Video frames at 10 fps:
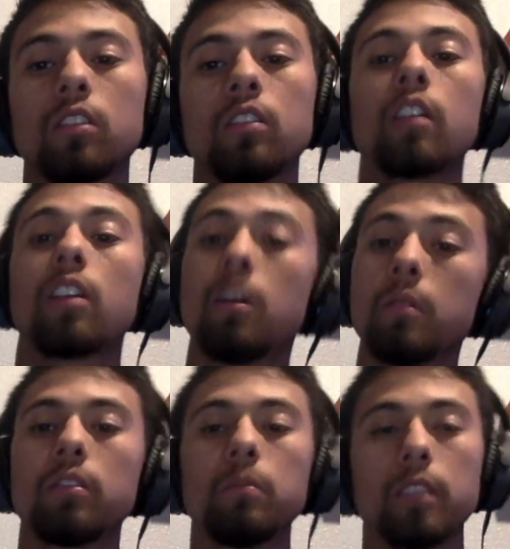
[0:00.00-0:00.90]
not a come up
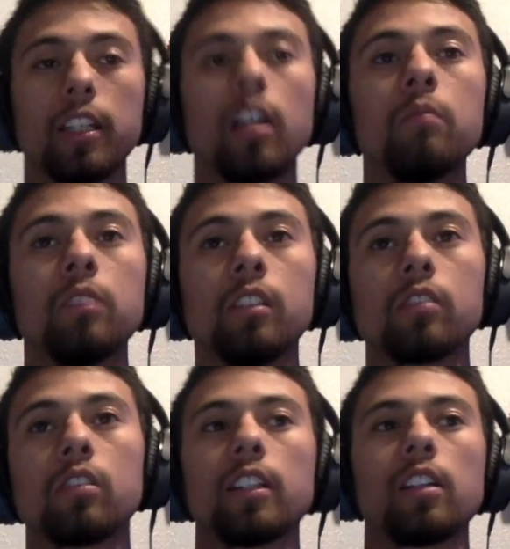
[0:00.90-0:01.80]
song, but like an upbringing
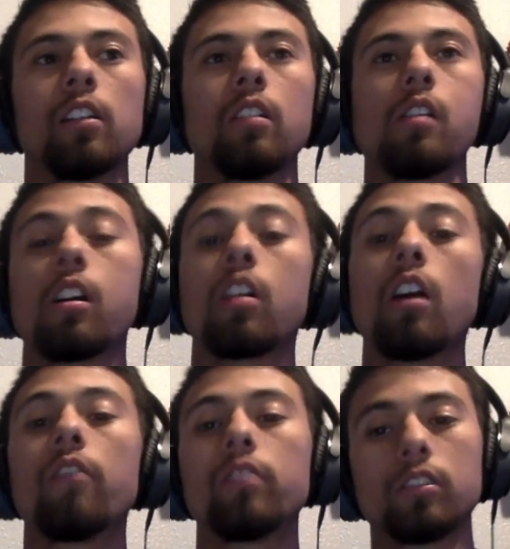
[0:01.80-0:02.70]
song, like a
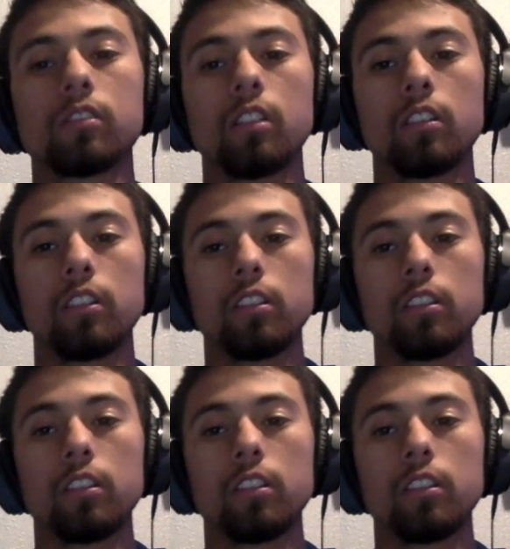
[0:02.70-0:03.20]
confidence song,